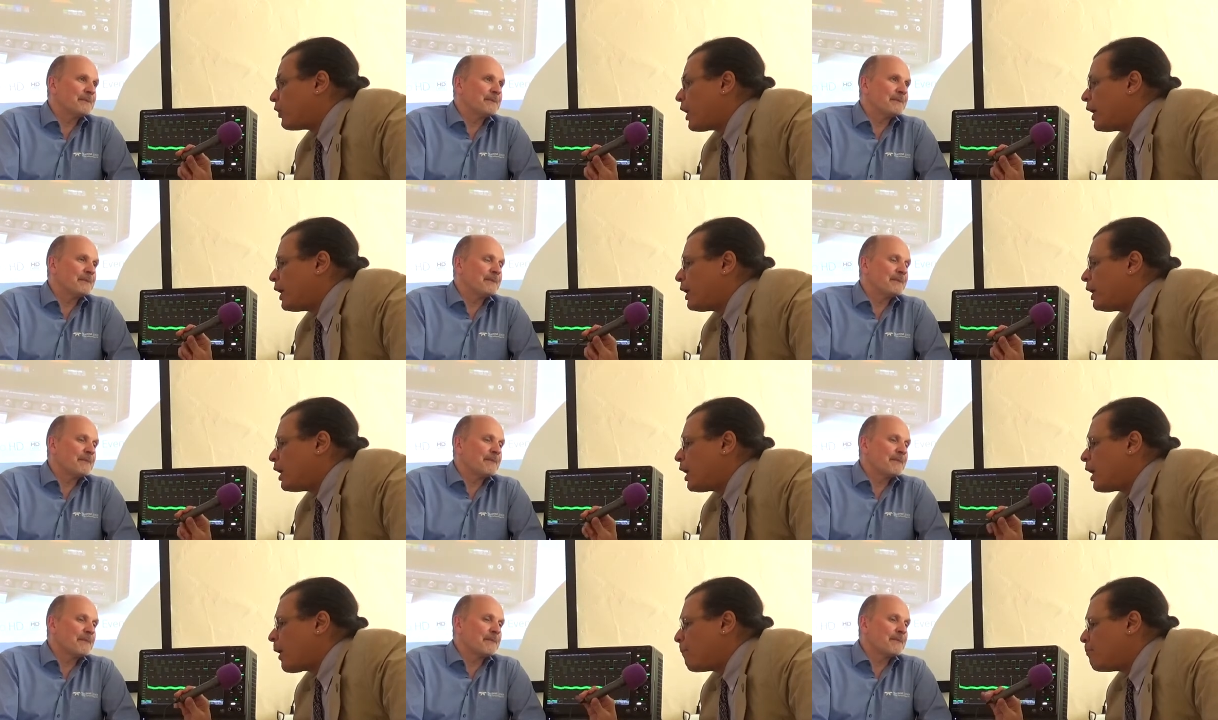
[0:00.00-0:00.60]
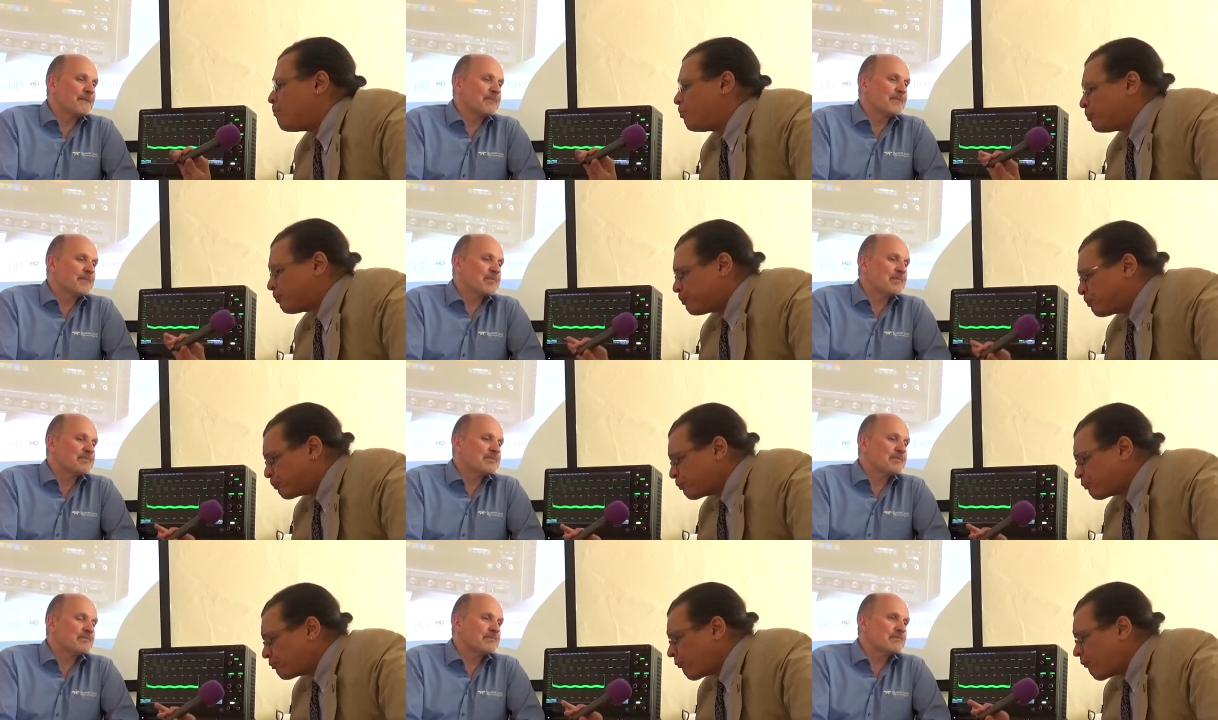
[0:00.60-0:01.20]
Speaker 1: And um
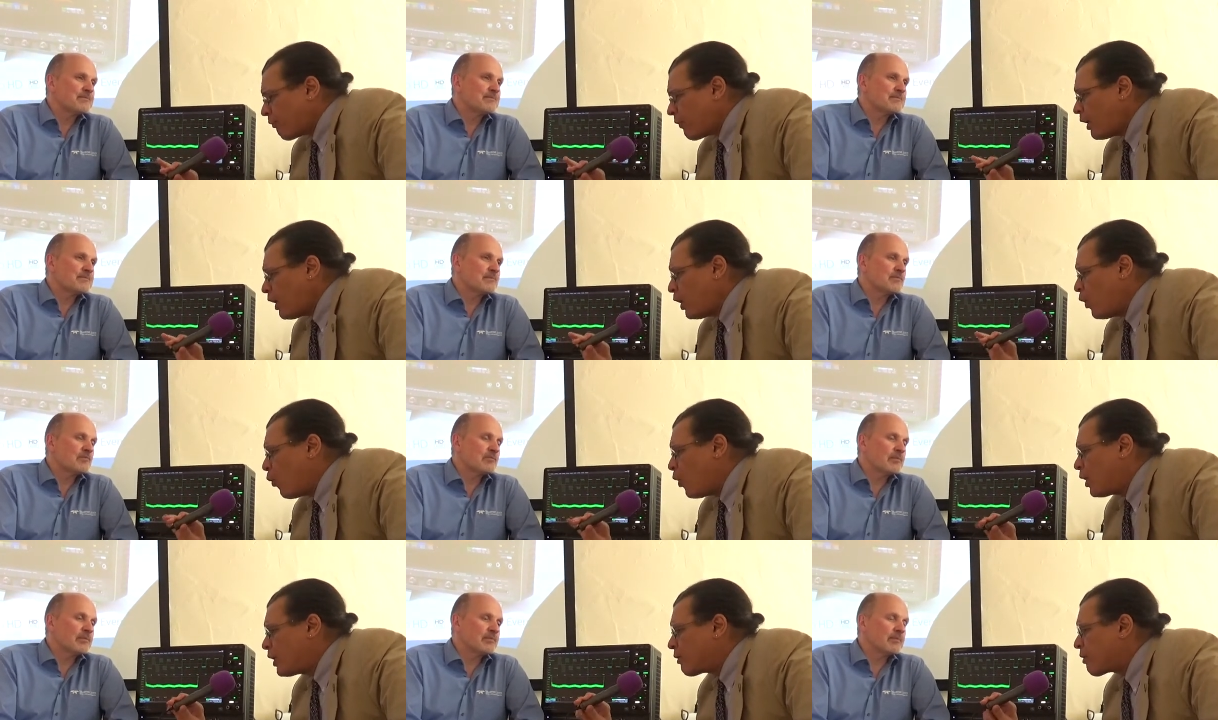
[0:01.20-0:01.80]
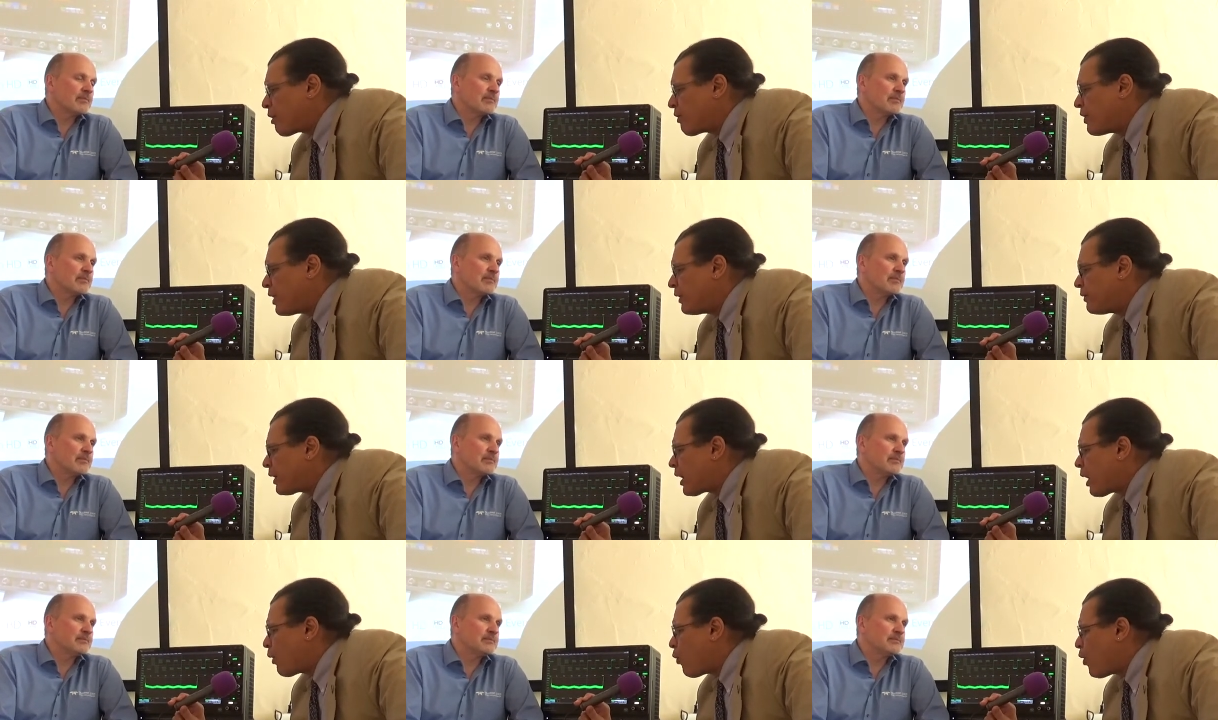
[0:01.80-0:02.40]
one other thing that
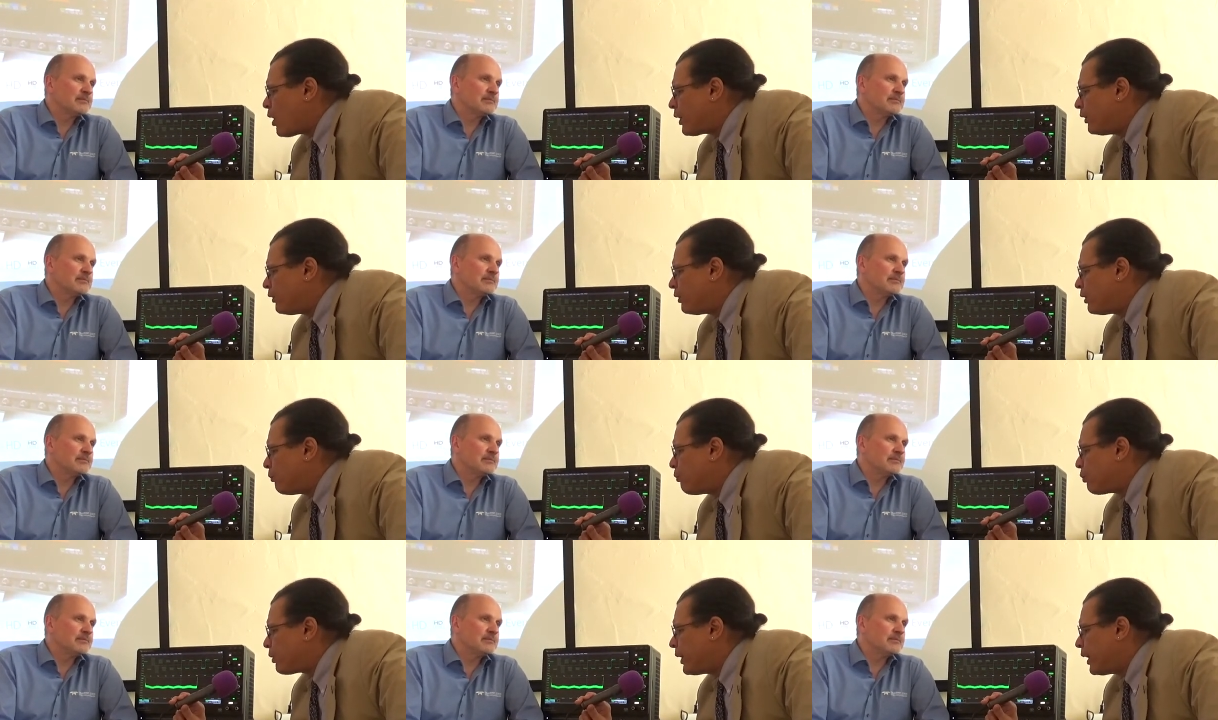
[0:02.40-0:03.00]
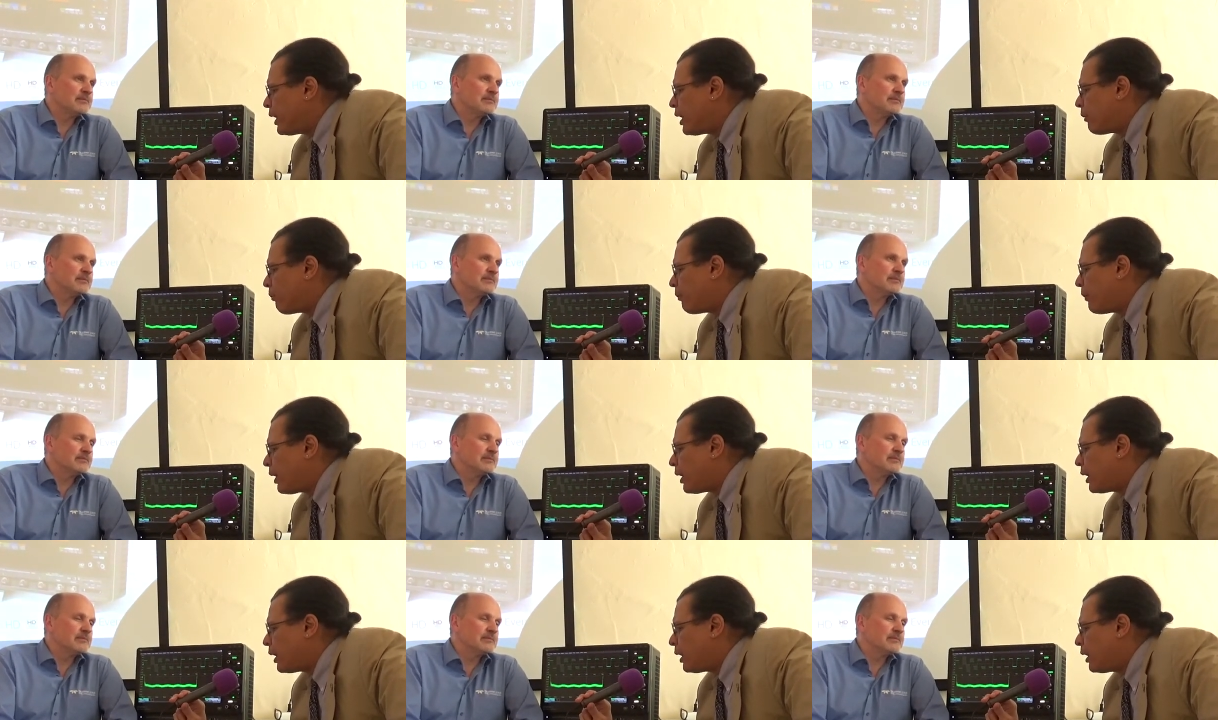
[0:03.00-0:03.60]
I wanted to bring up
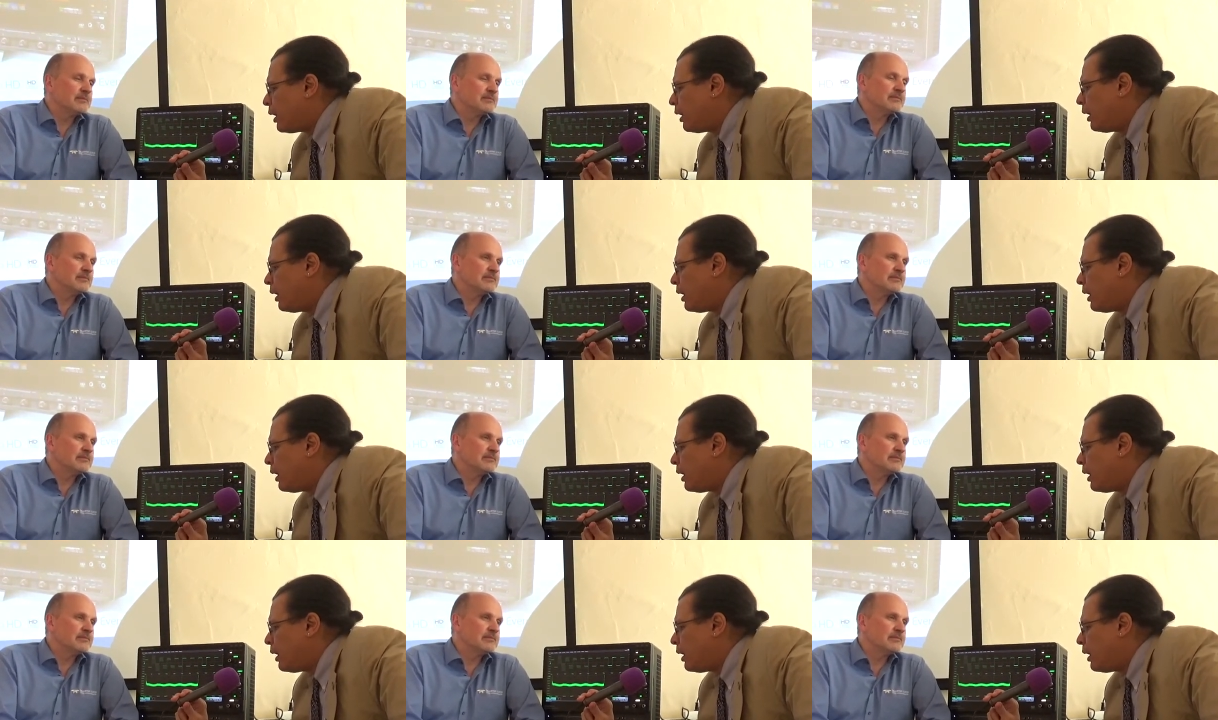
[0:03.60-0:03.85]
uh,